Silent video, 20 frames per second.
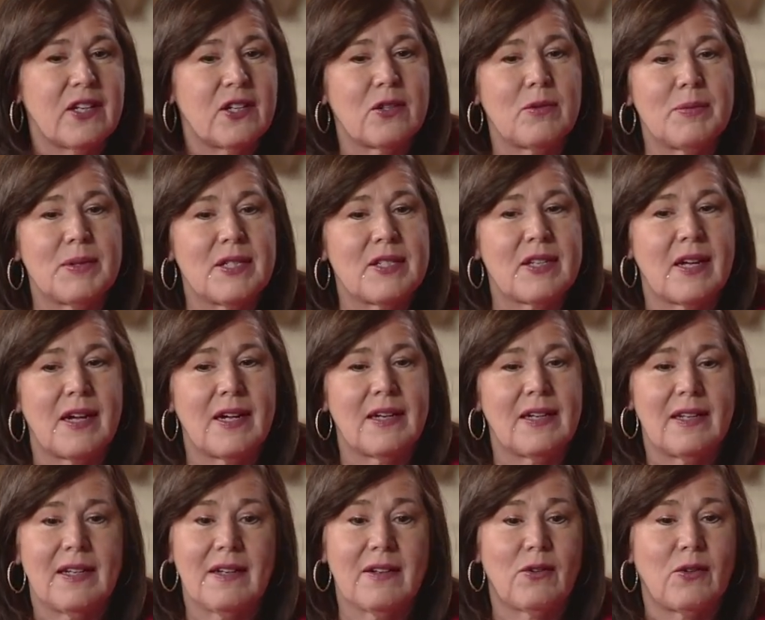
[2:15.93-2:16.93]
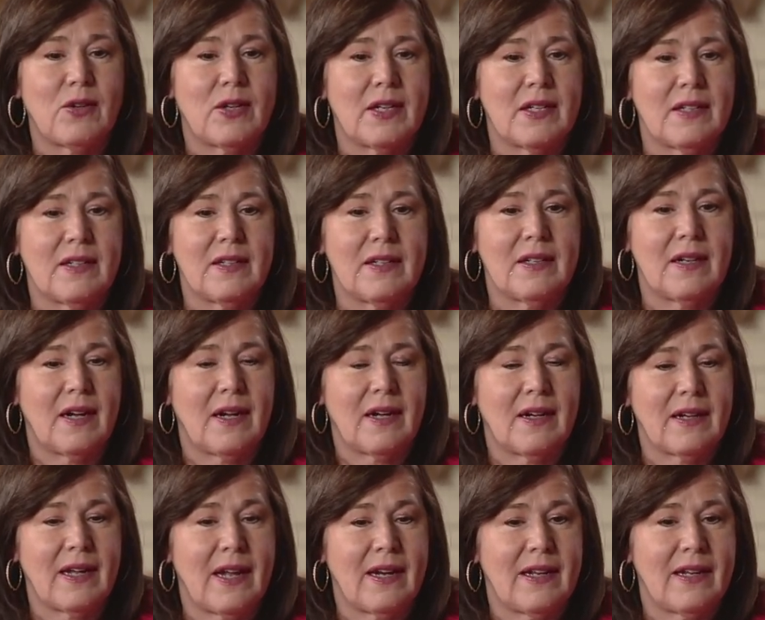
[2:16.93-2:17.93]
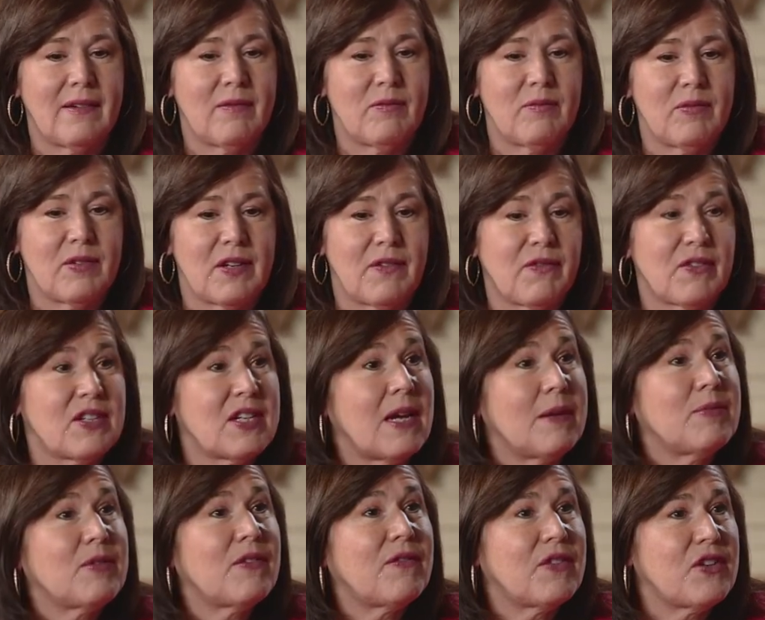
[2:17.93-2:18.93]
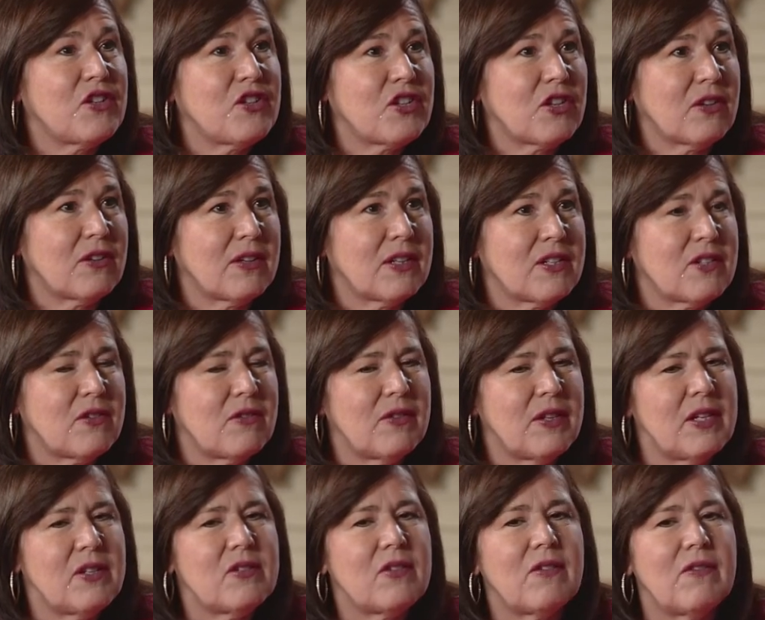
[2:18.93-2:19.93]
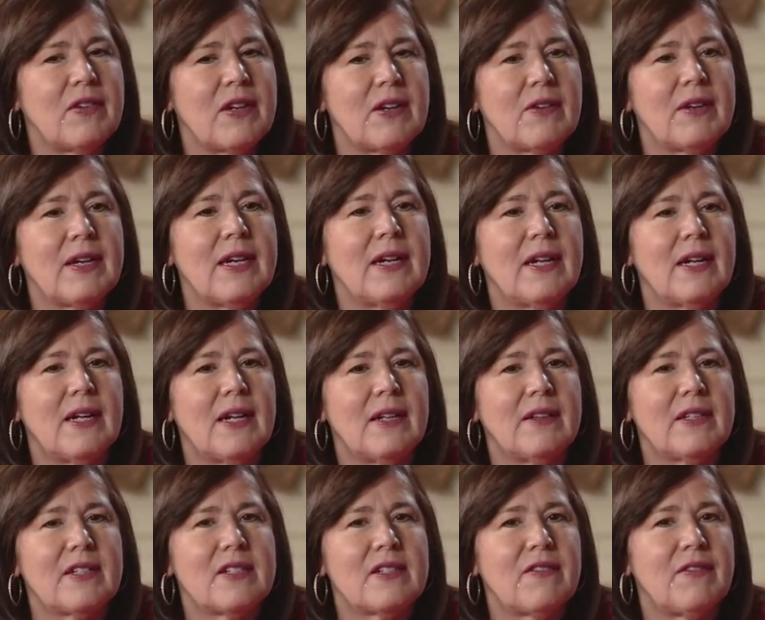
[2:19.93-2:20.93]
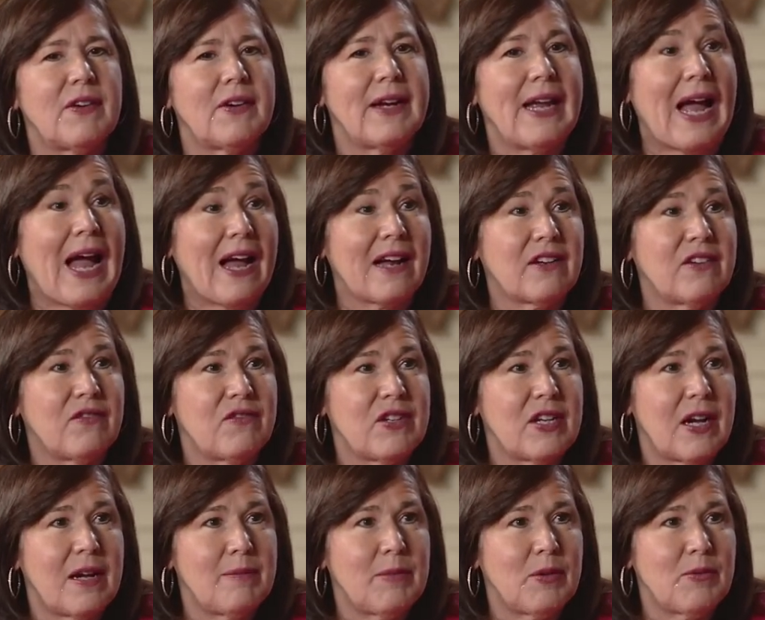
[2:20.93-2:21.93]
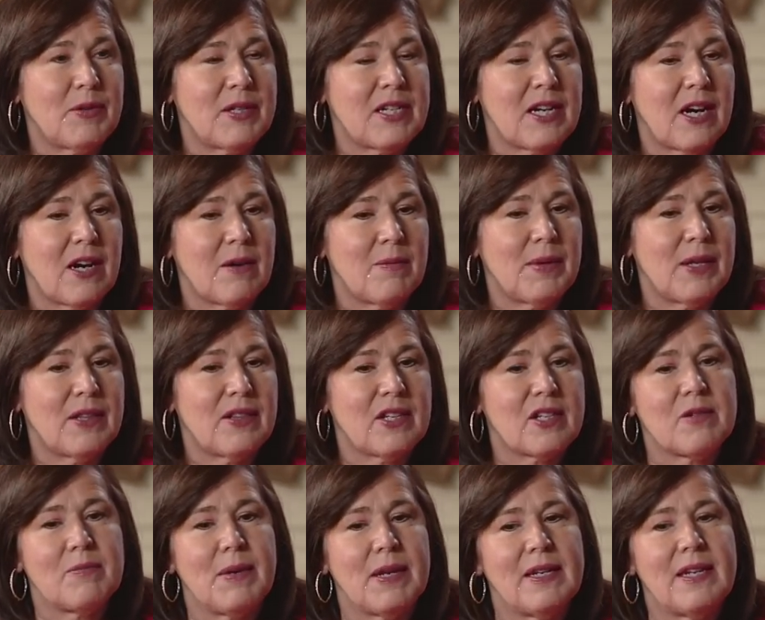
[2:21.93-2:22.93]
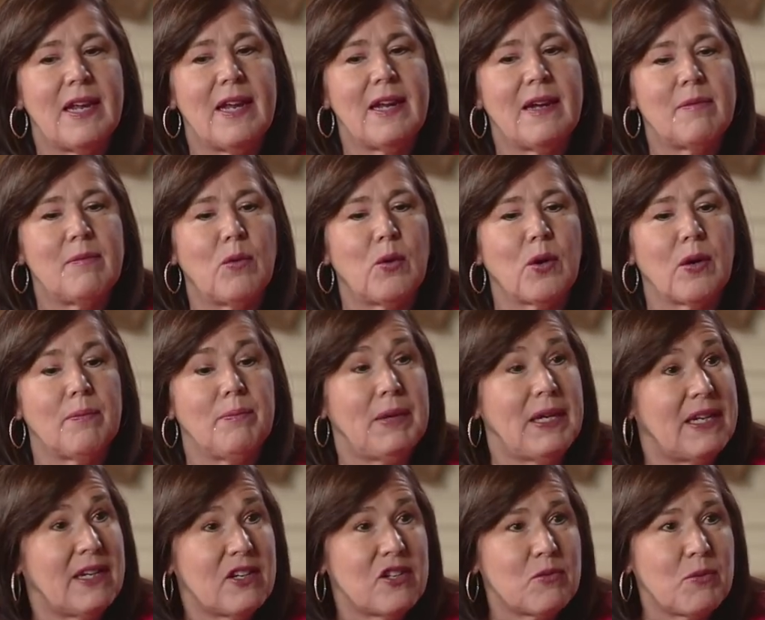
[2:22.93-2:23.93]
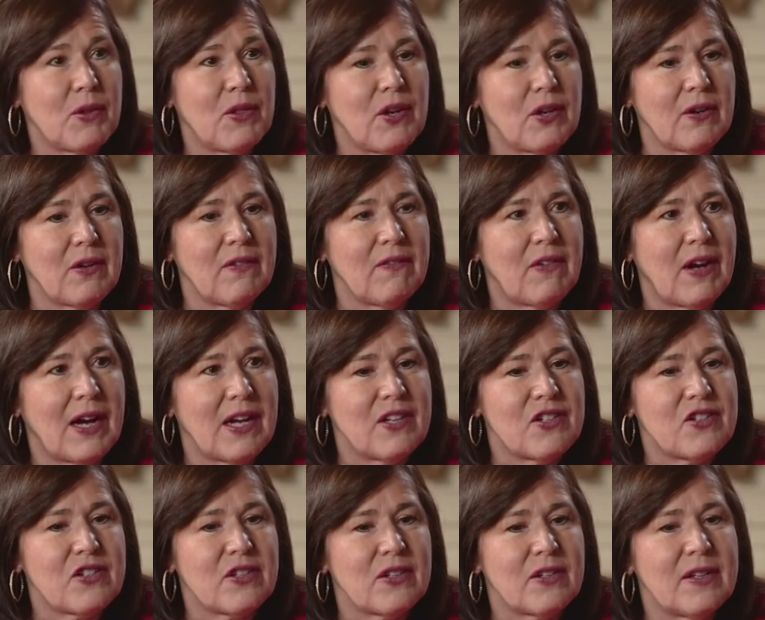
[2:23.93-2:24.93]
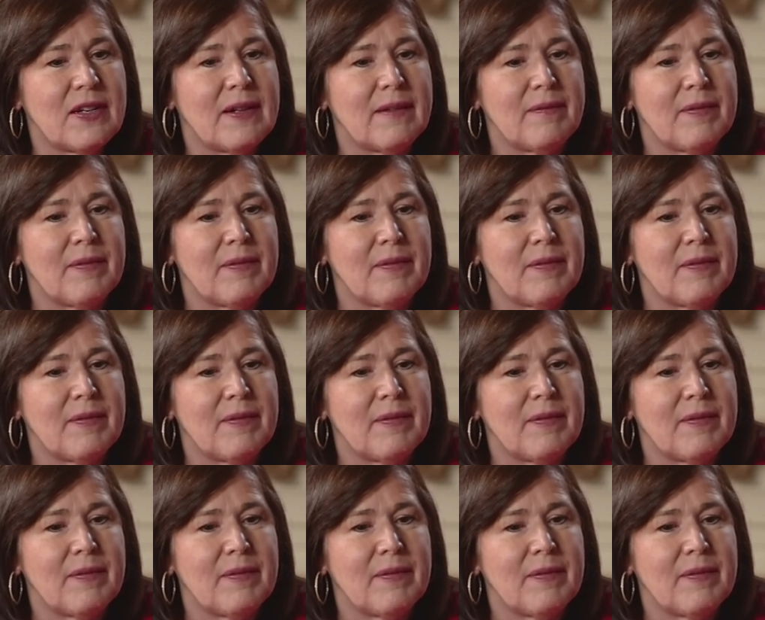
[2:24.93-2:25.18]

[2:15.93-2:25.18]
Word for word: You'll be deciding on uh, getting different types of insurance. So these are very this is a very active time in retirement. This may take more meetings with your advisor.